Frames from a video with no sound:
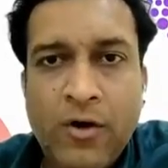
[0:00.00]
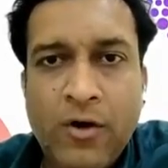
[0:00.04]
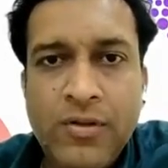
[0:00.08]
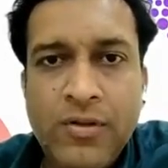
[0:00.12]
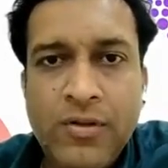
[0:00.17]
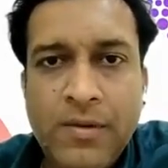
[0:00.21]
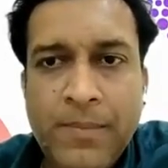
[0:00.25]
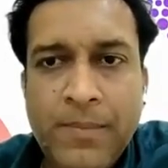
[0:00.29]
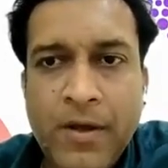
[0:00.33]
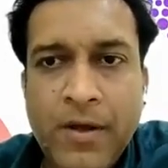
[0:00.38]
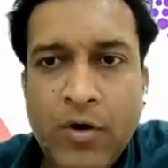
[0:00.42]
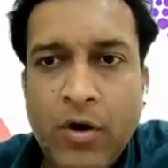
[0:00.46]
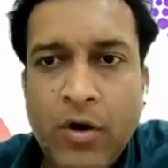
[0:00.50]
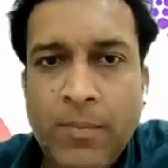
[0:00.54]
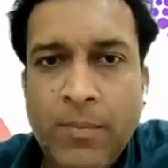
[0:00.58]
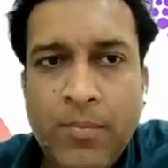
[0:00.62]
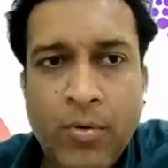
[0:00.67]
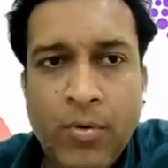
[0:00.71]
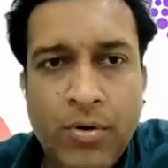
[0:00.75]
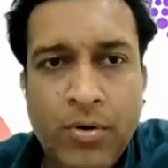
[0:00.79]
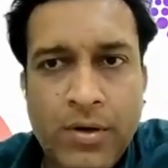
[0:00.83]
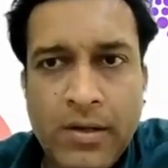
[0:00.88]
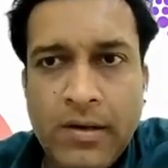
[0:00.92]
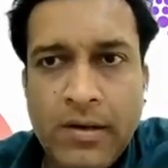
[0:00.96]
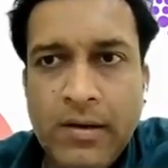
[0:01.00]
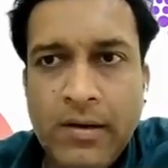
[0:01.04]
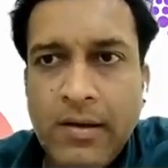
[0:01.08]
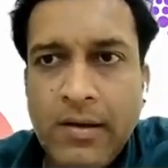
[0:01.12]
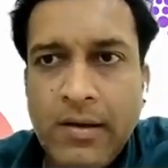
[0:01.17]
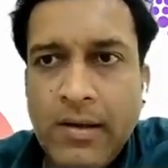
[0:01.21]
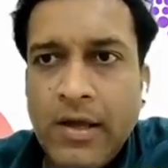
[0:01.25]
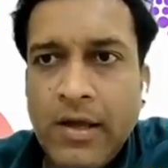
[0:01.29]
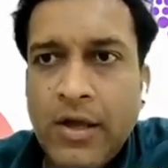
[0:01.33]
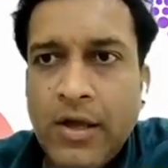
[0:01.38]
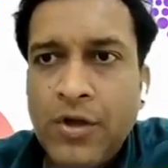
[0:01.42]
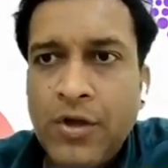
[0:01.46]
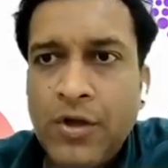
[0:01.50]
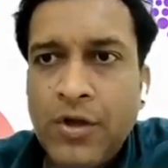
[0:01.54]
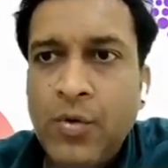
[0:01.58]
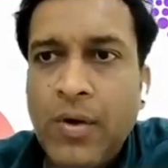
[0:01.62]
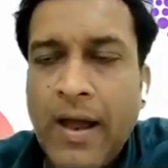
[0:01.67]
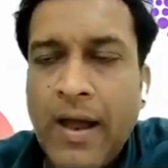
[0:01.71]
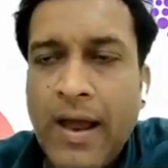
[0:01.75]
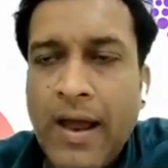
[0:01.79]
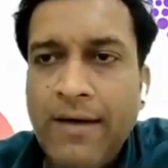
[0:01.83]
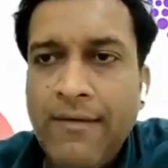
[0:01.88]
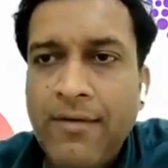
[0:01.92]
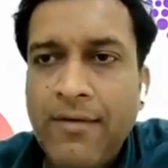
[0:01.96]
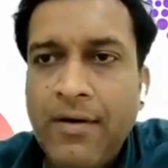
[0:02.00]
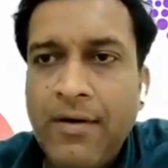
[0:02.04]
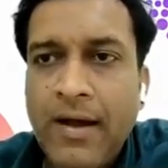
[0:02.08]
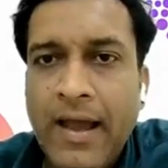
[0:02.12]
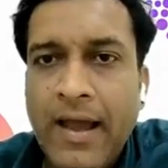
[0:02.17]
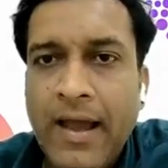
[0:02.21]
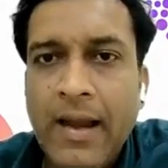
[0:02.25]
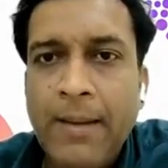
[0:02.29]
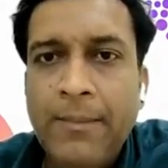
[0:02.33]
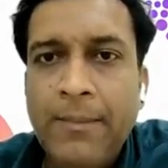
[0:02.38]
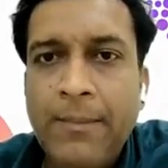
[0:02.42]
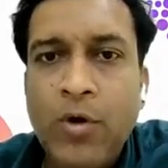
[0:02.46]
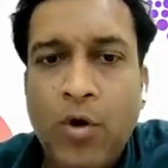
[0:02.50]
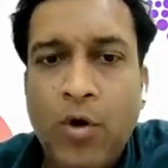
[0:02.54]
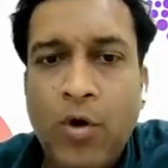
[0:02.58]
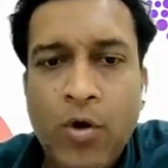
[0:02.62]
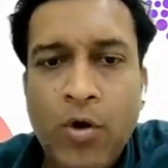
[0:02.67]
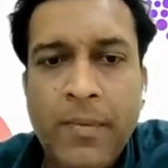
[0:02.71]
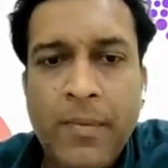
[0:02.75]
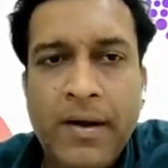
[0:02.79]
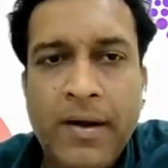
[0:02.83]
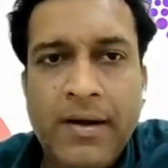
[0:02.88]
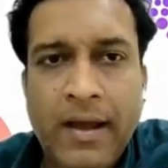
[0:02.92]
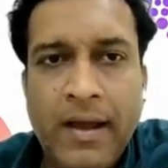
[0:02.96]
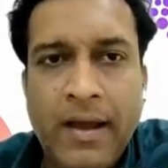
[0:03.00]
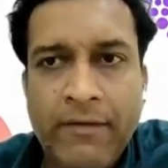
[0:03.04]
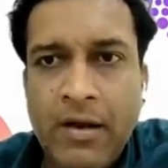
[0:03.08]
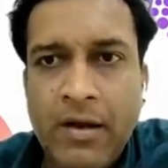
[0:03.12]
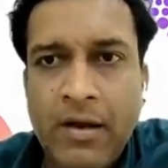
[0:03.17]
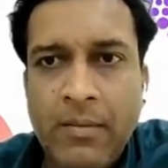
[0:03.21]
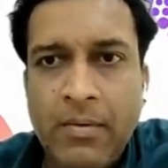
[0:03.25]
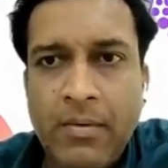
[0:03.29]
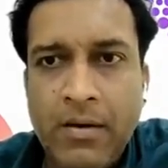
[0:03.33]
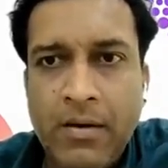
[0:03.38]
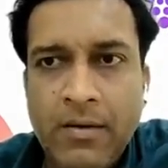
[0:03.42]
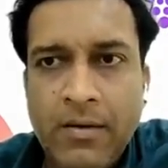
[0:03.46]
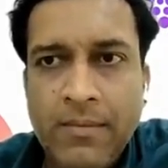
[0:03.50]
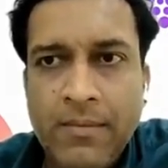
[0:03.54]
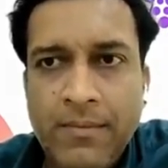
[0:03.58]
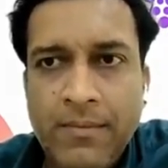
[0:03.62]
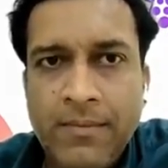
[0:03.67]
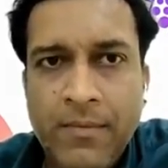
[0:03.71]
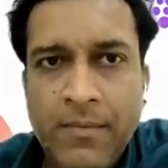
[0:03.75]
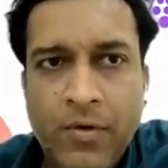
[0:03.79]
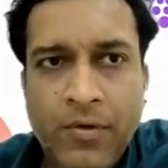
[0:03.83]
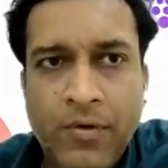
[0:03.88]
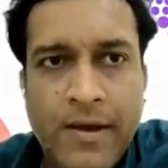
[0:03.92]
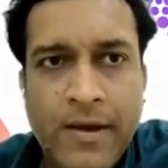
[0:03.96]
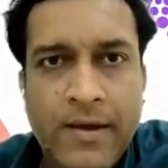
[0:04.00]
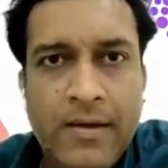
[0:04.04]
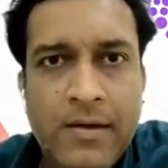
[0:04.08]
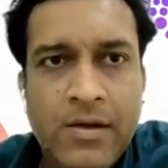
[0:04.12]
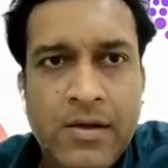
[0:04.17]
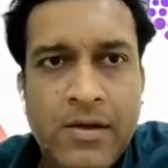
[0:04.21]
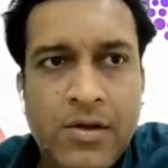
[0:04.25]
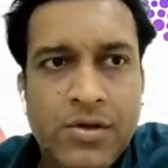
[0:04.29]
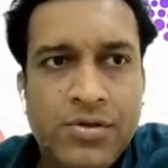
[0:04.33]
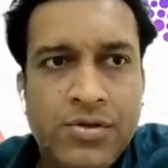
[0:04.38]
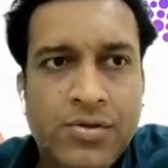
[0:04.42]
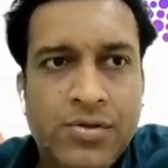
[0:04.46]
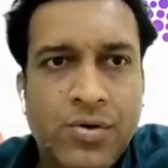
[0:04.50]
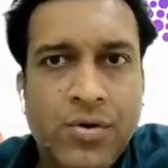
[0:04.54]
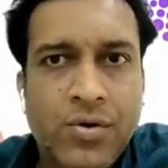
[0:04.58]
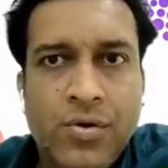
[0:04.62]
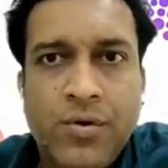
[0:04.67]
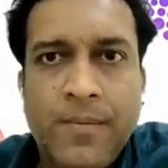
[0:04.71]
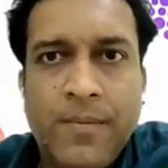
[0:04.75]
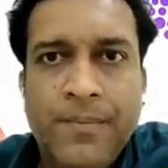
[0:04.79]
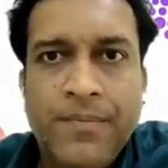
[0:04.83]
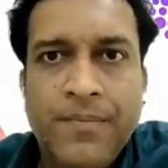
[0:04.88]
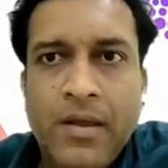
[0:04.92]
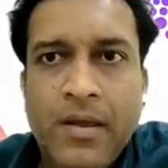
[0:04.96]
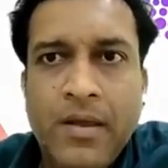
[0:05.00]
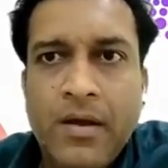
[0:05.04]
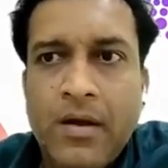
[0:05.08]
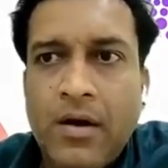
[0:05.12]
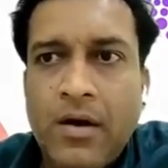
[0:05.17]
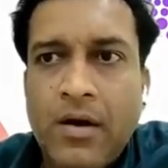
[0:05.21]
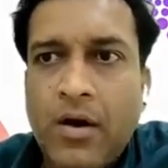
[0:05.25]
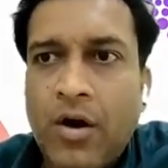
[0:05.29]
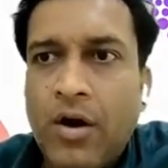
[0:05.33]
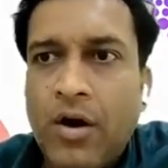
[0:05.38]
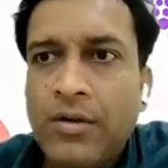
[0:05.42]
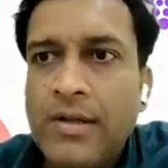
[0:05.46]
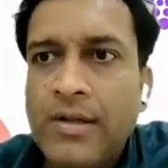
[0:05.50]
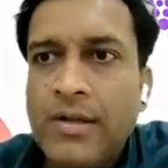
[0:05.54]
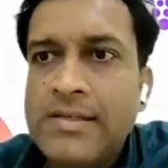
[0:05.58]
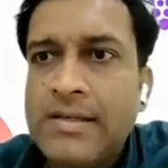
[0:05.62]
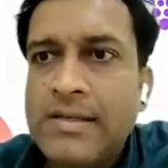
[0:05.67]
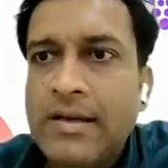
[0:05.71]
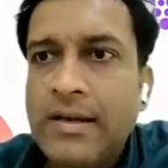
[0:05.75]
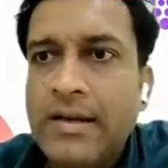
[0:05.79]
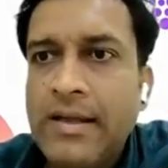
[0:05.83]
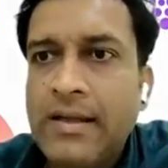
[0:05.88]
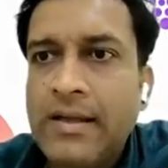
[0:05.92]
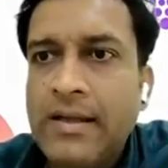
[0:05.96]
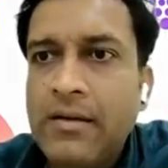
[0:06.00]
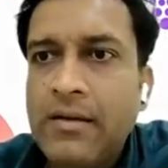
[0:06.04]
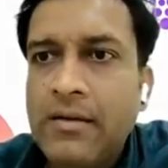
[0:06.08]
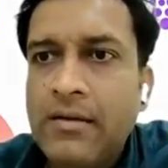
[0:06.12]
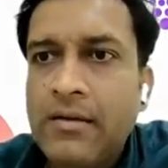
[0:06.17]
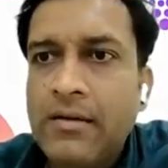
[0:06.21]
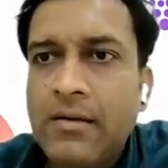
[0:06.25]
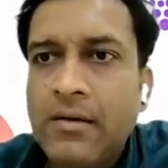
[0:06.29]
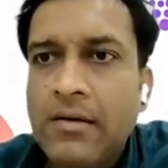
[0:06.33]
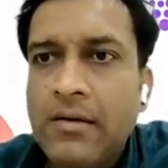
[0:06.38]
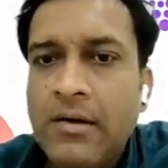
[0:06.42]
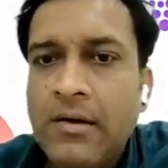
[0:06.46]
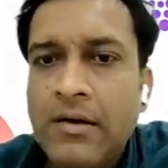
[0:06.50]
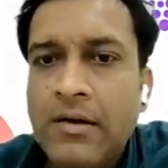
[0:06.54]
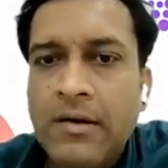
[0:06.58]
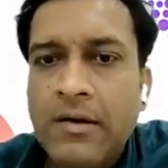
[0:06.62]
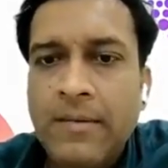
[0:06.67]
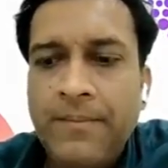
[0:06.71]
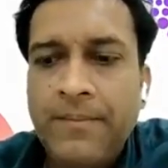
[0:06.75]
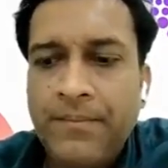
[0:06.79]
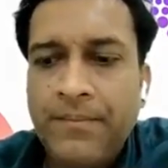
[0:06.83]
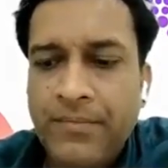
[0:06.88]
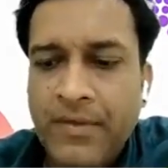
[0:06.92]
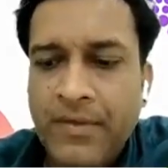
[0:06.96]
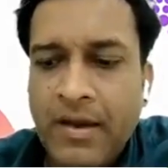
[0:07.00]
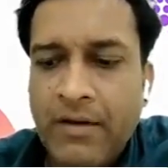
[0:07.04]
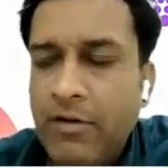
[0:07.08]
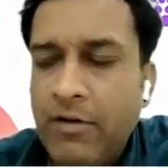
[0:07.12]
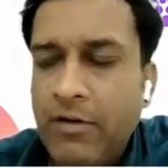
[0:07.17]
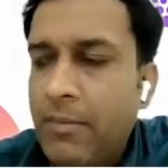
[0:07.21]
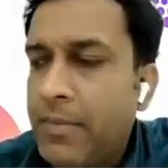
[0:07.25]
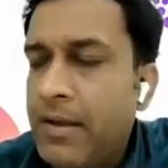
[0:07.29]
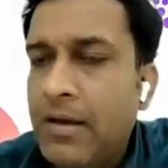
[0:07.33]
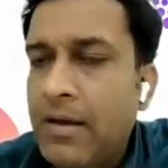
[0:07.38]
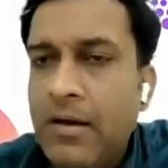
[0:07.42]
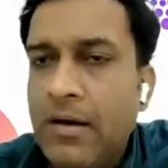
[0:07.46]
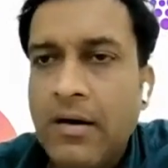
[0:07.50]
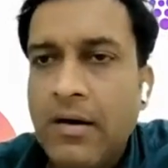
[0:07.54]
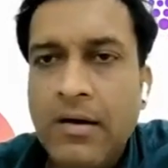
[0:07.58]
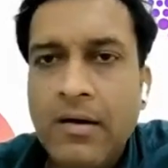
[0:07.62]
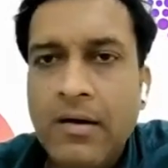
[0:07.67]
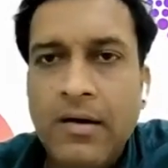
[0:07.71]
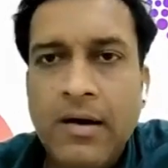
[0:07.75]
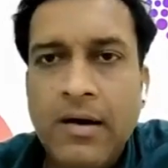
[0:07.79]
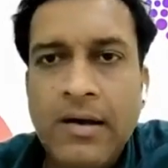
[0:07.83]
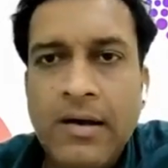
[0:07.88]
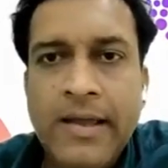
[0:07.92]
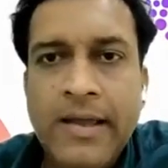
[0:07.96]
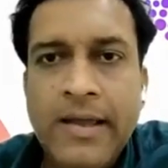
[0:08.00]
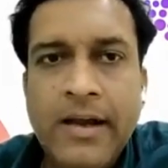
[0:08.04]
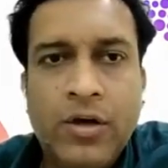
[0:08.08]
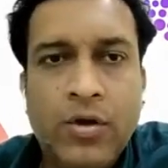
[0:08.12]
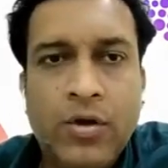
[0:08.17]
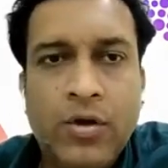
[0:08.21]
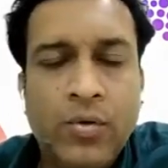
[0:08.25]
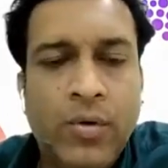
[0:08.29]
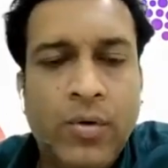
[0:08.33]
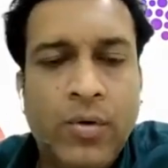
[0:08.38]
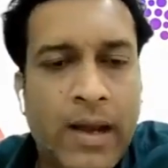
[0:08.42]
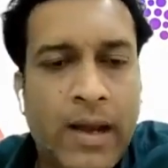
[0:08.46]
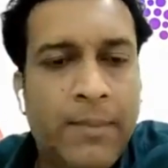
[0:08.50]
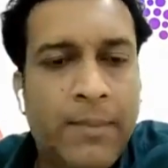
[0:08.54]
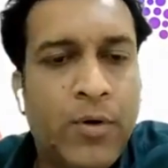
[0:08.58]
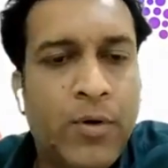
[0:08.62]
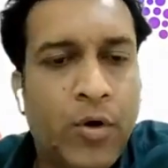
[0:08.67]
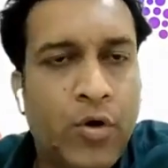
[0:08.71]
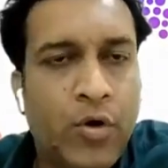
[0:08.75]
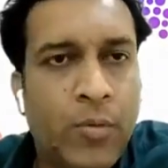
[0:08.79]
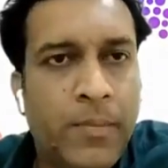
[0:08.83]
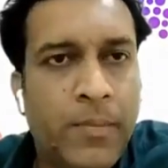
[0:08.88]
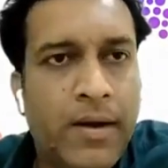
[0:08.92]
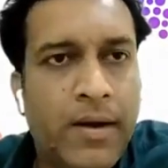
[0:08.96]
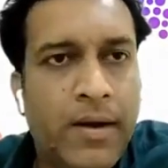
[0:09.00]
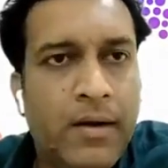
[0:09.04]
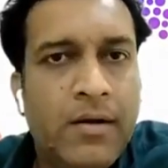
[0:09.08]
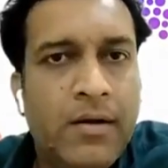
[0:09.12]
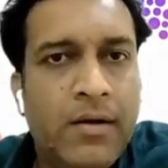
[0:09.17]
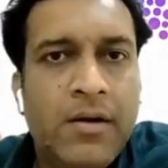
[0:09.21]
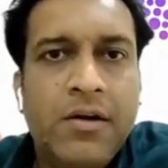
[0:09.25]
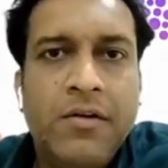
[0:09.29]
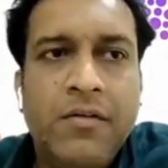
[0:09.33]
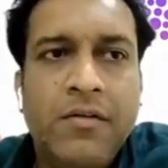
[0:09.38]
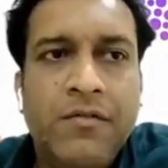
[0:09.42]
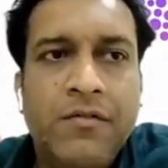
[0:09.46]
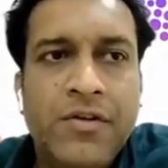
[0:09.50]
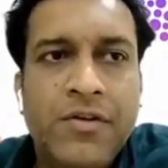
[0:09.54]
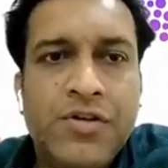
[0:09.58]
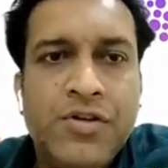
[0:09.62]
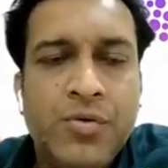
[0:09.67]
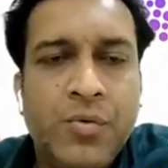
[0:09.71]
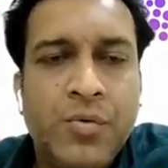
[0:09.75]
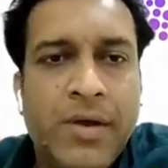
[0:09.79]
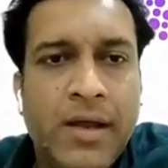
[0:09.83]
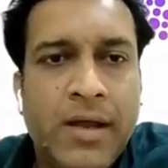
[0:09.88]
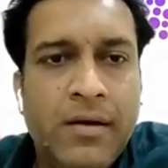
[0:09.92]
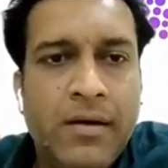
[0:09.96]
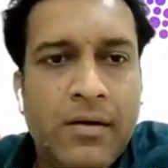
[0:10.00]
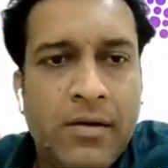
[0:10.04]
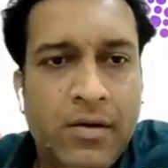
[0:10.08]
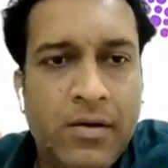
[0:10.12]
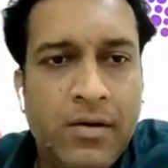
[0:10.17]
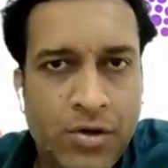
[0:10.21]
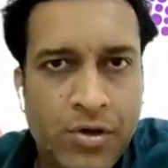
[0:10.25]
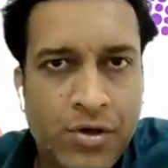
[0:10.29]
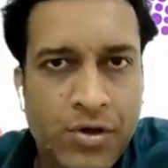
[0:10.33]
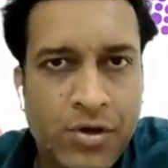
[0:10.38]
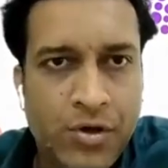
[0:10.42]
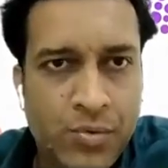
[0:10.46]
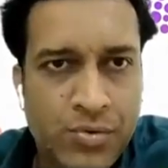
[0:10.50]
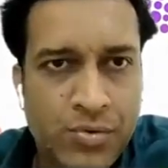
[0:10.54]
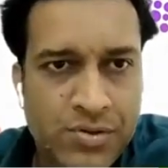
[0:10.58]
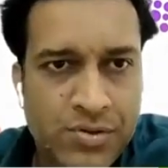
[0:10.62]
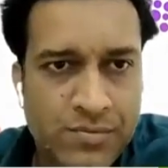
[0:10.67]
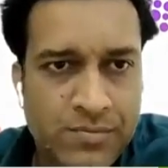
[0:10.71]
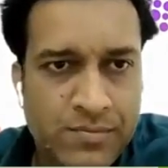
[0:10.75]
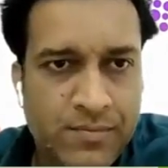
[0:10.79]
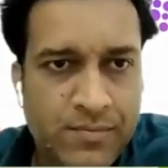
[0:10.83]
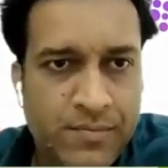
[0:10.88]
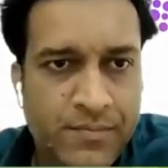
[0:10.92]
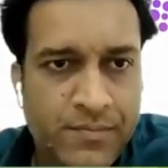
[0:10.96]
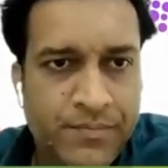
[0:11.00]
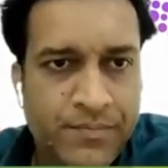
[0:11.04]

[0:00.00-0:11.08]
on the payroll portal, you have a help document available. Okay, so on the screen, there will be a link to help document which you can use.